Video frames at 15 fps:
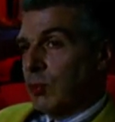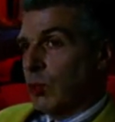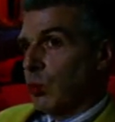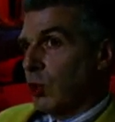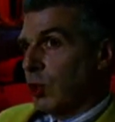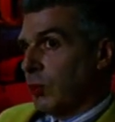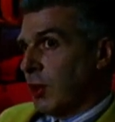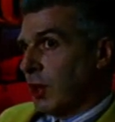But
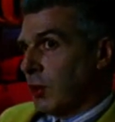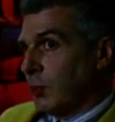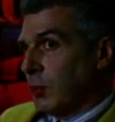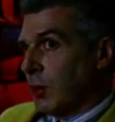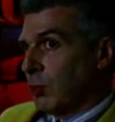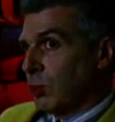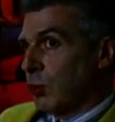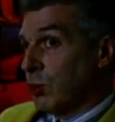what about the
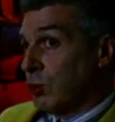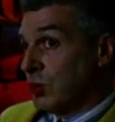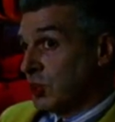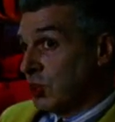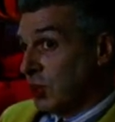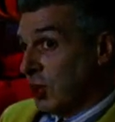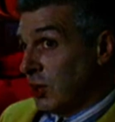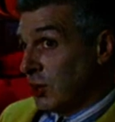people who
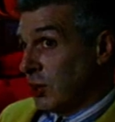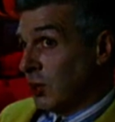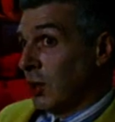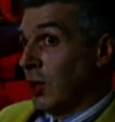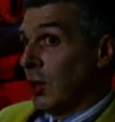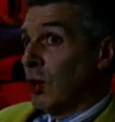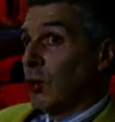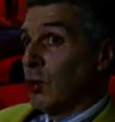still
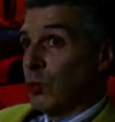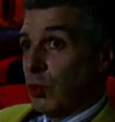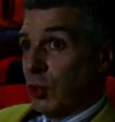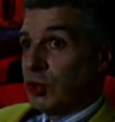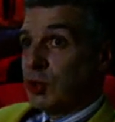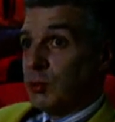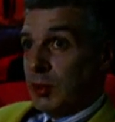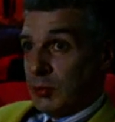
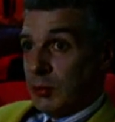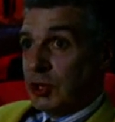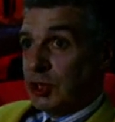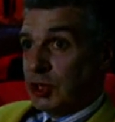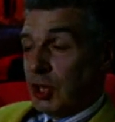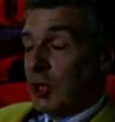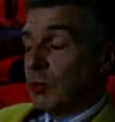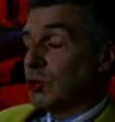want to be
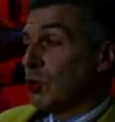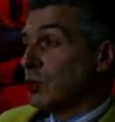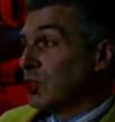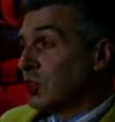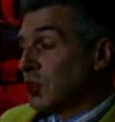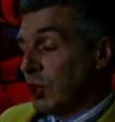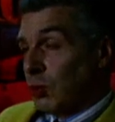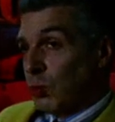misshapes, who
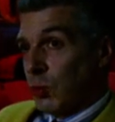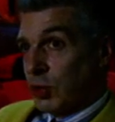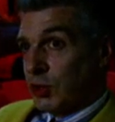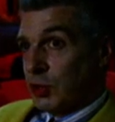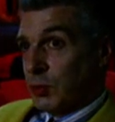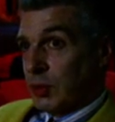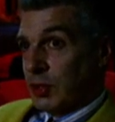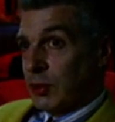still want
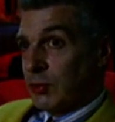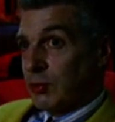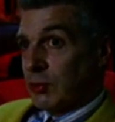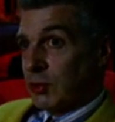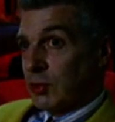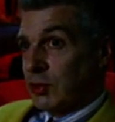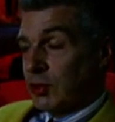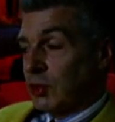to be
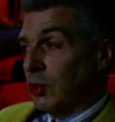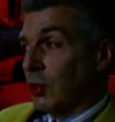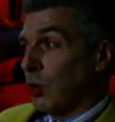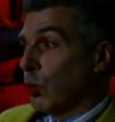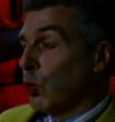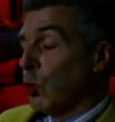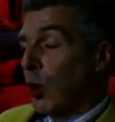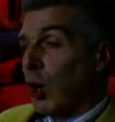different,
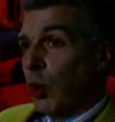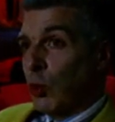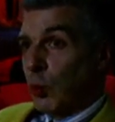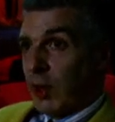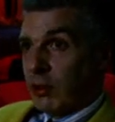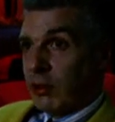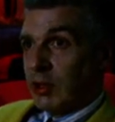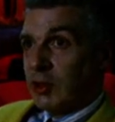who are
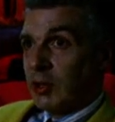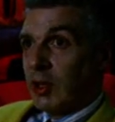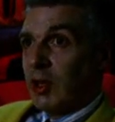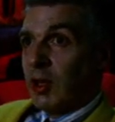worried,